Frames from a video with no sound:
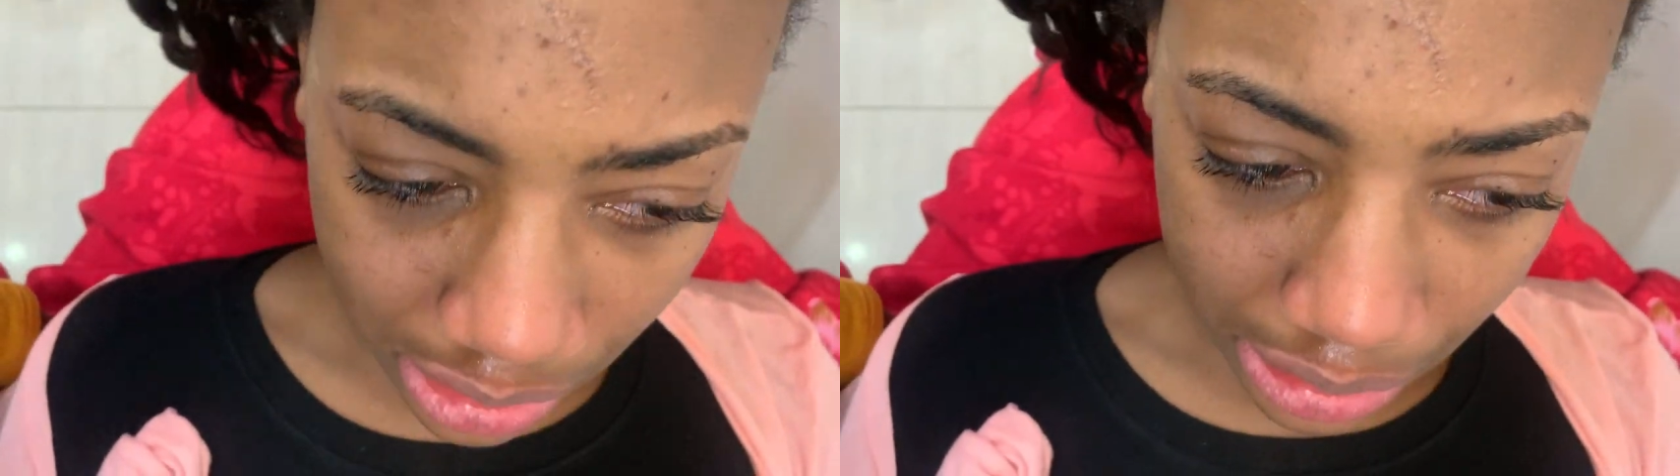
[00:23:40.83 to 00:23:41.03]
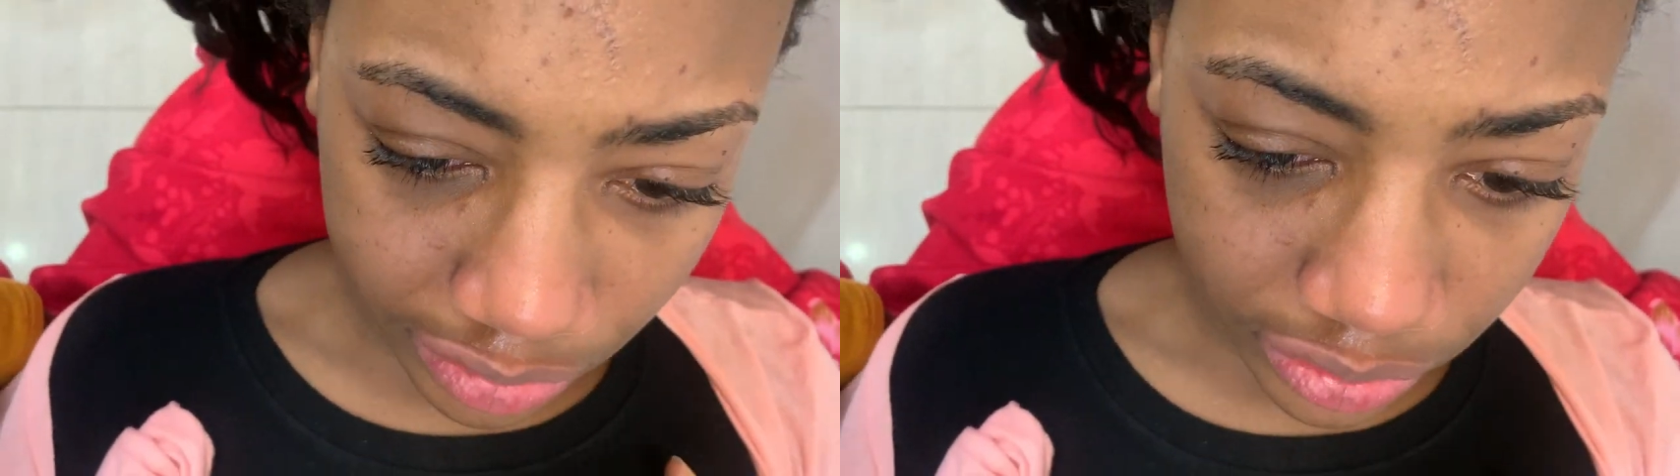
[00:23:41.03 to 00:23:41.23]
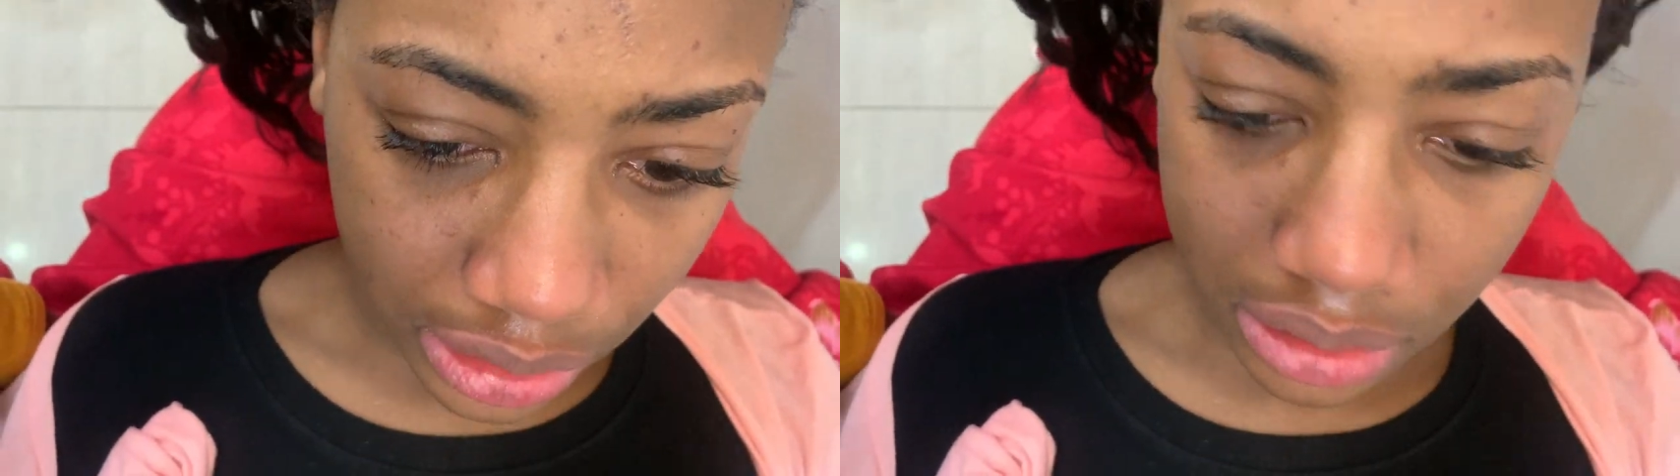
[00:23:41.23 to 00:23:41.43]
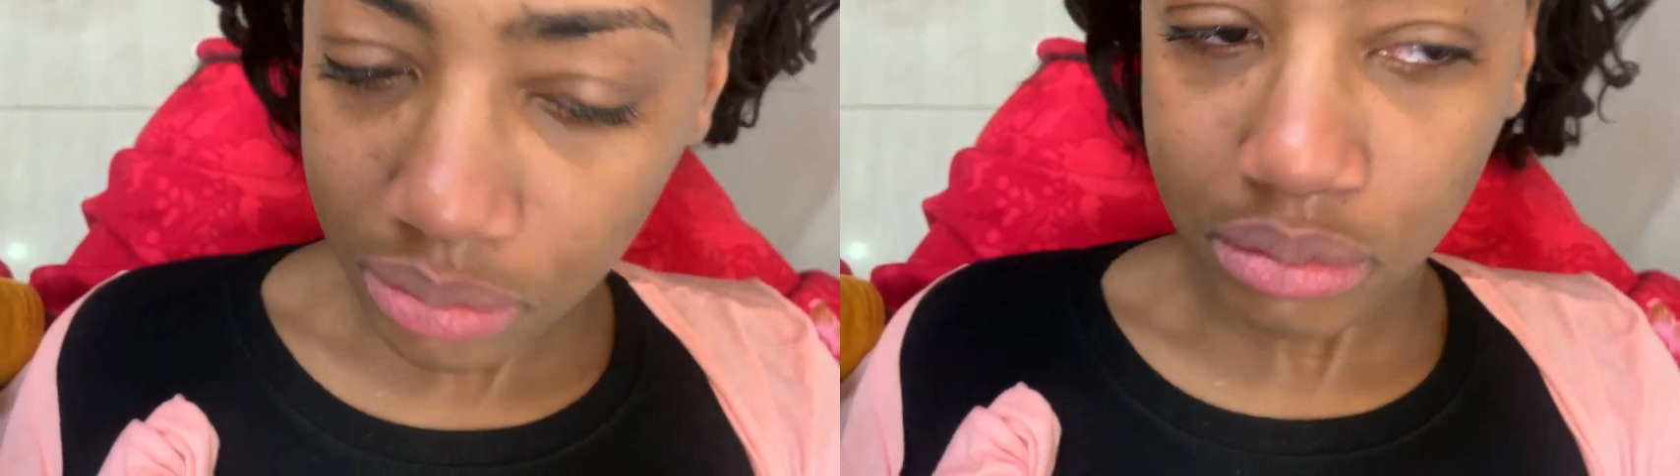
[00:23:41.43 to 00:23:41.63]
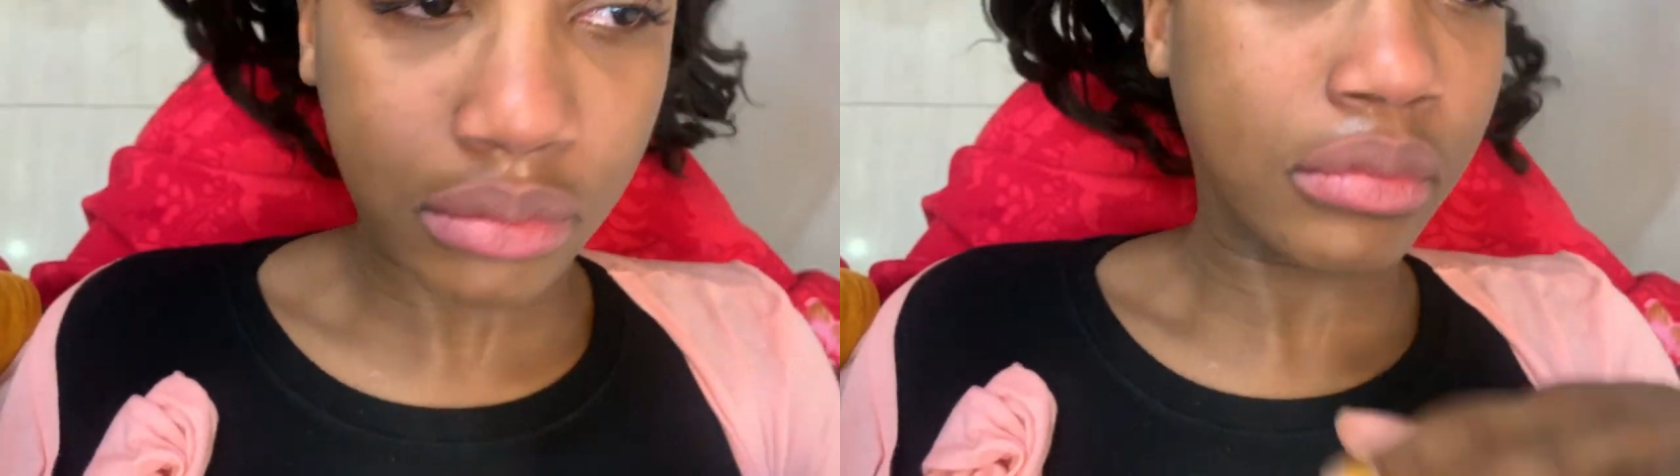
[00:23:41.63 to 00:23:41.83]
Leave it.
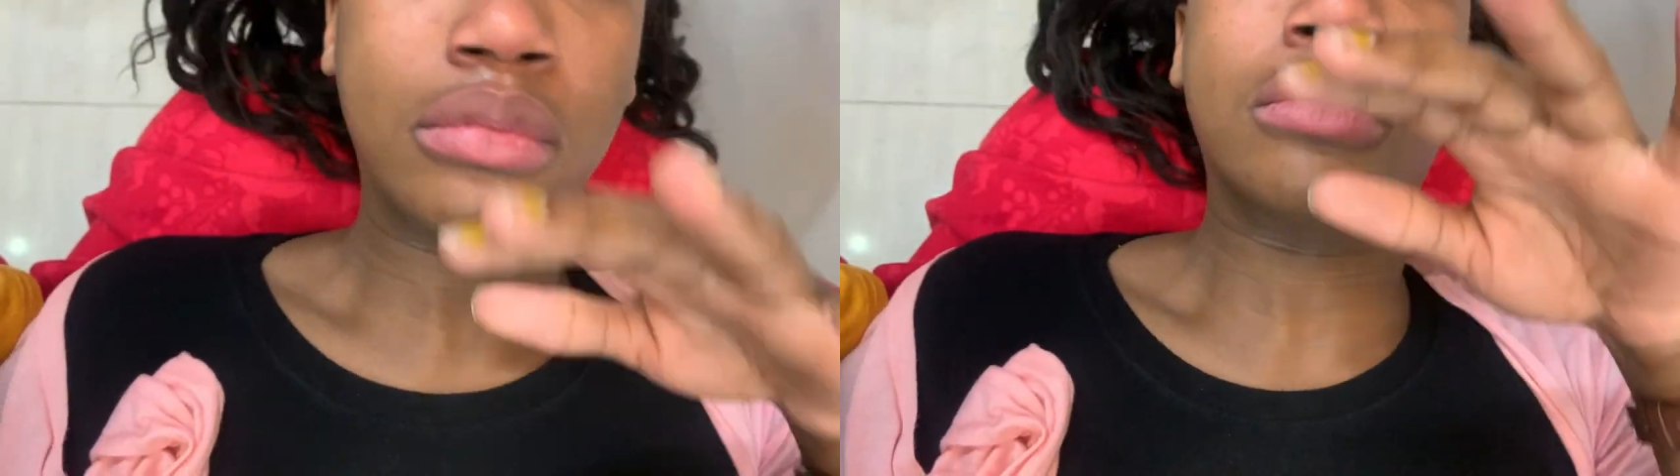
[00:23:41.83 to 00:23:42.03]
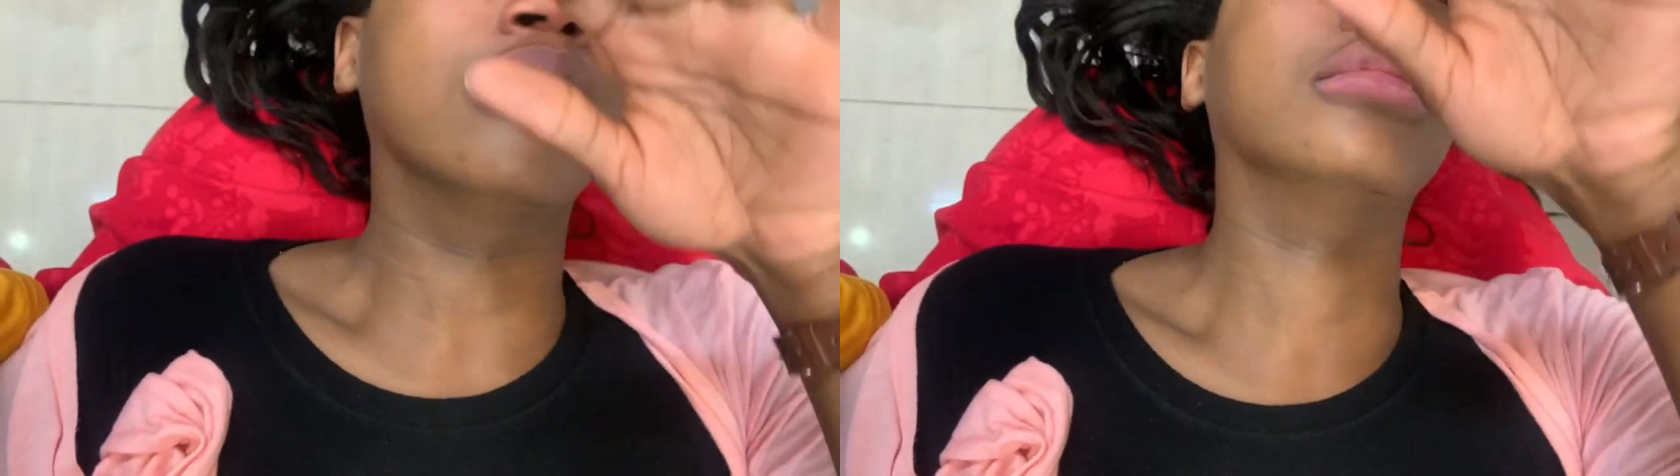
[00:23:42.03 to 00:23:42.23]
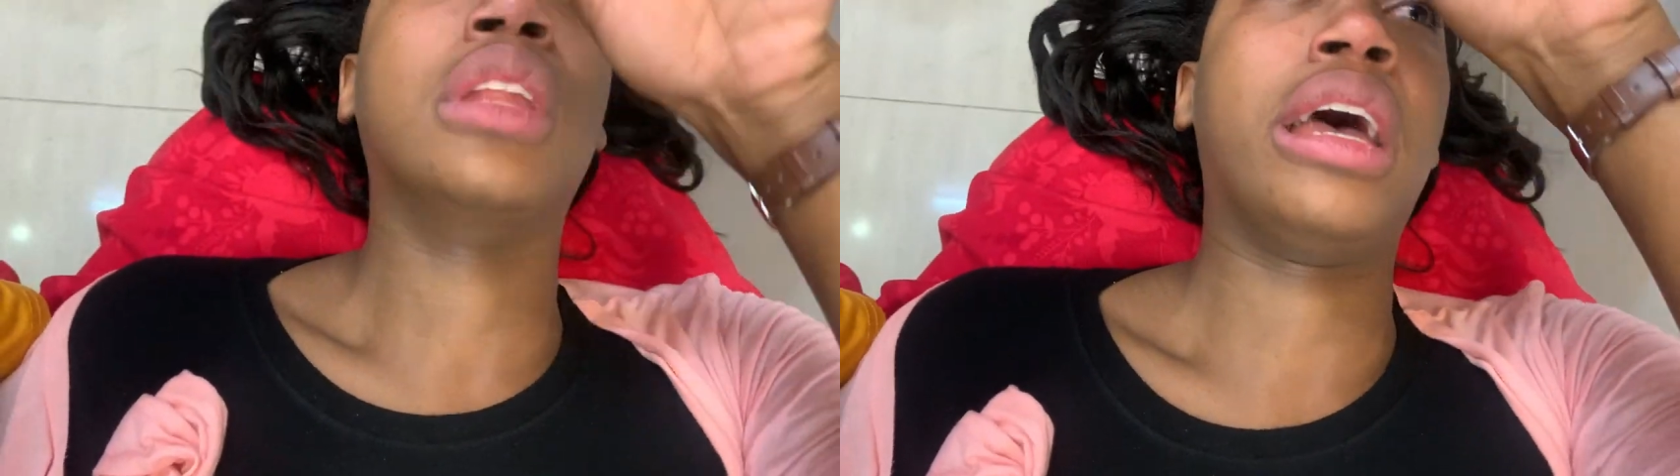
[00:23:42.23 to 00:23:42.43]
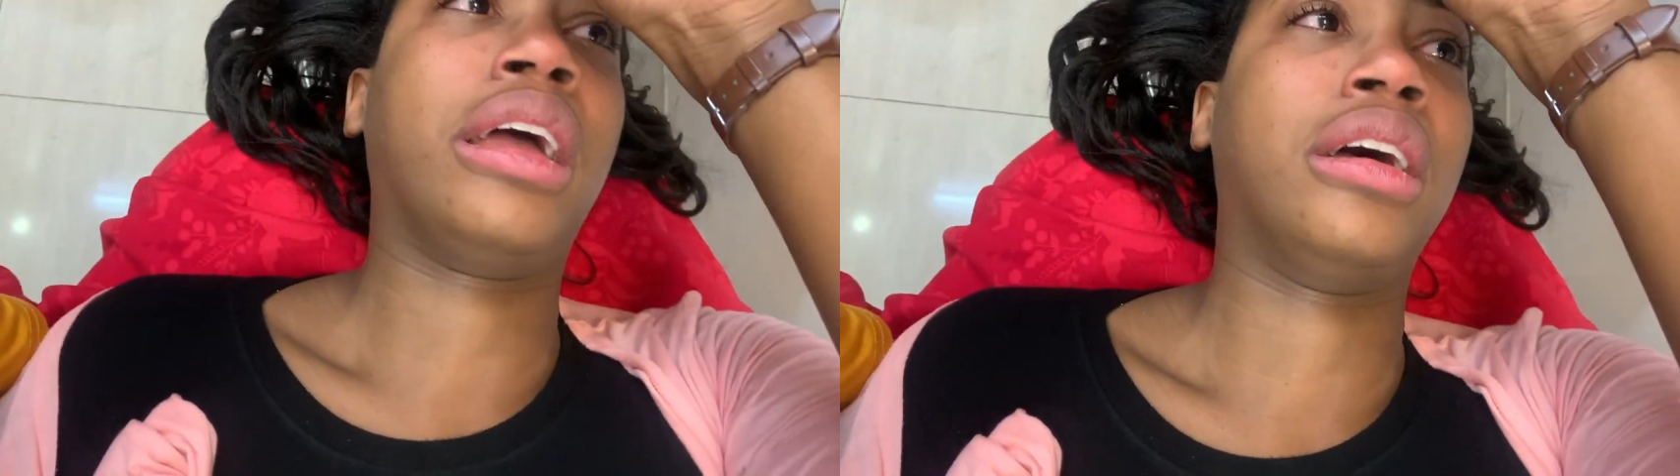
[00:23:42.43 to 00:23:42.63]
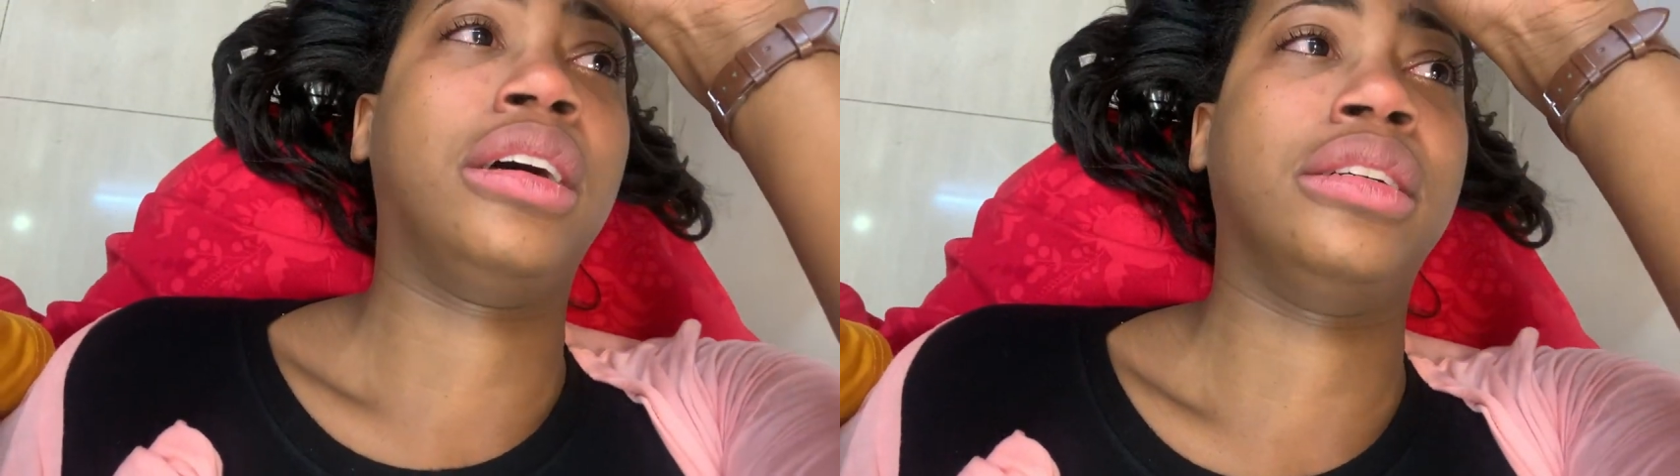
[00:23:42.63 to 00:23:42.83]
I
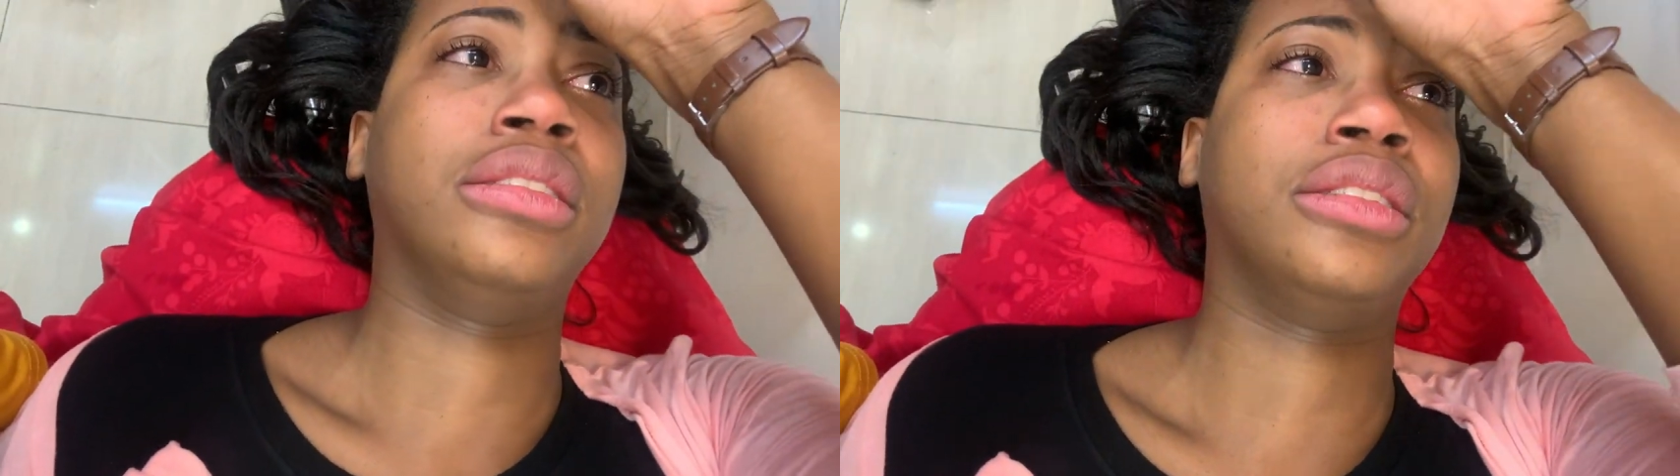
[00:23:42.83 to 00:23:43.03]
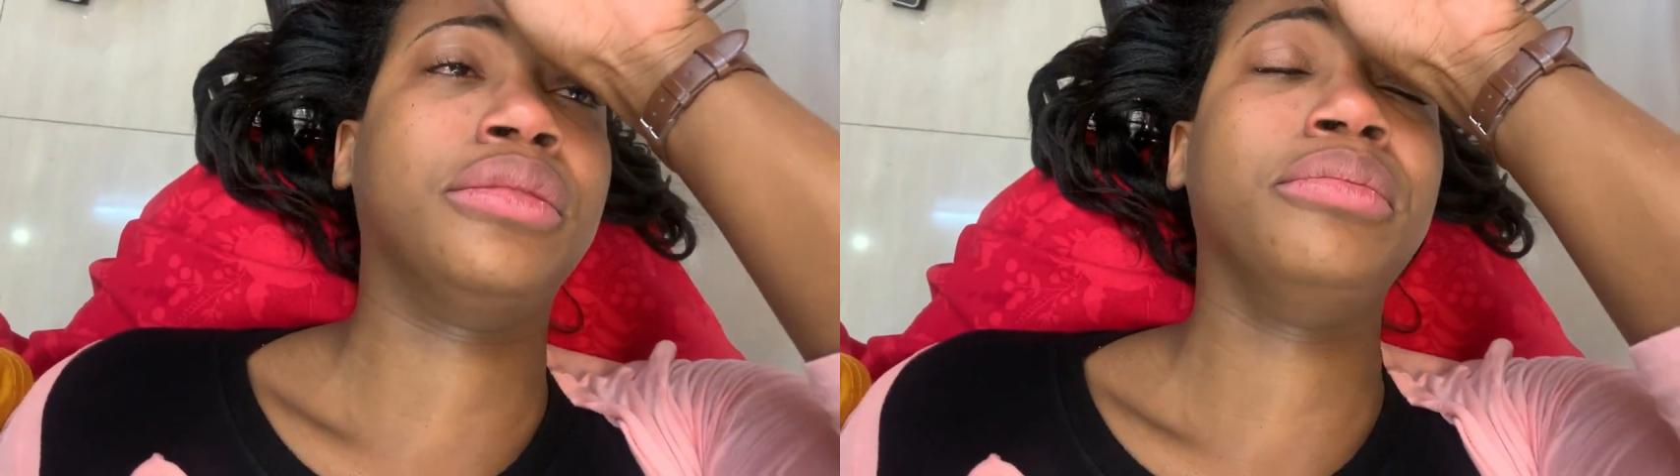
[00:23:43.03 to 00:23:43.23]
can't.